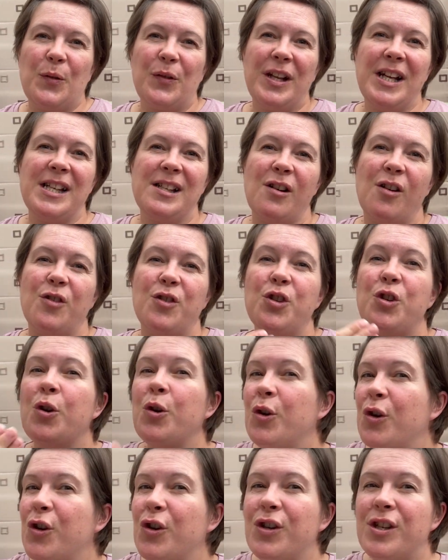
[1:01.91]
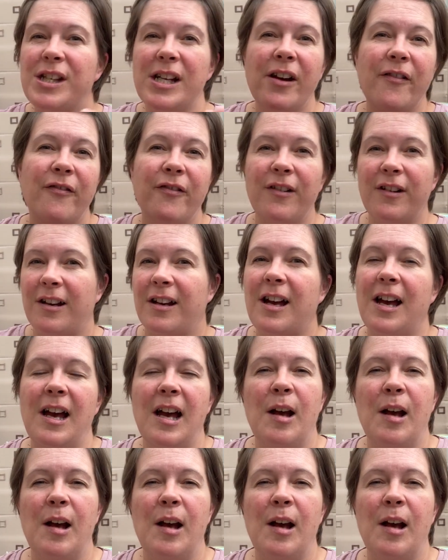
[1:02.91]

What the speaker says: these are two different